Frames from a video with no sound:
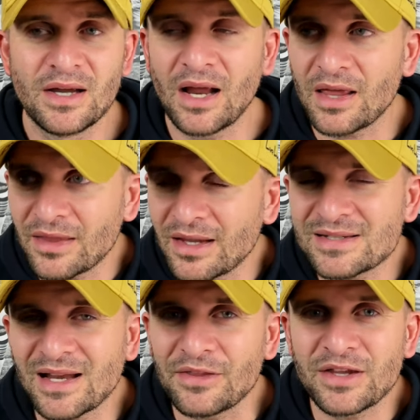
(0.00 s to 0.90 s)
And I, like I
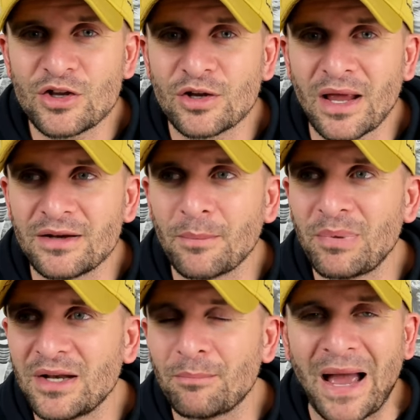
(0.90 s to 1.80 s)
said, I think you could end up
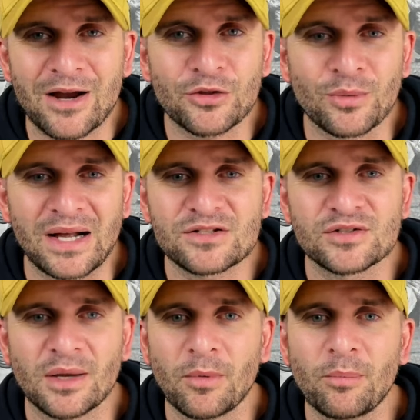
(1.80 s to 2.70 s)
being a back of the roster
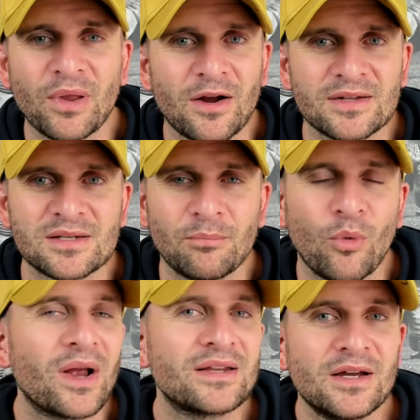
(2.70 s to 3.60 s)
type of player at some
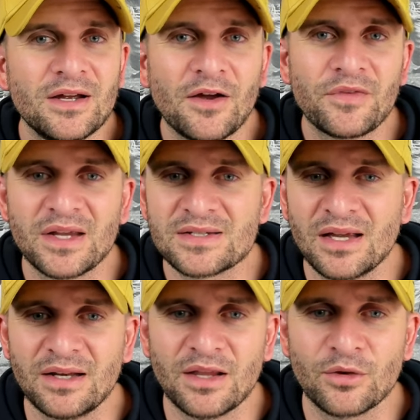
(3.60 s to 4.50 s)
point if things
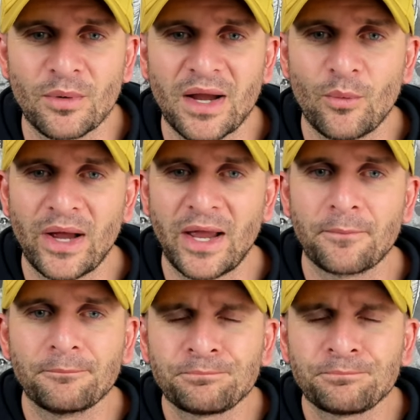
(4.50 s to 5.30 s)
hit in the right way.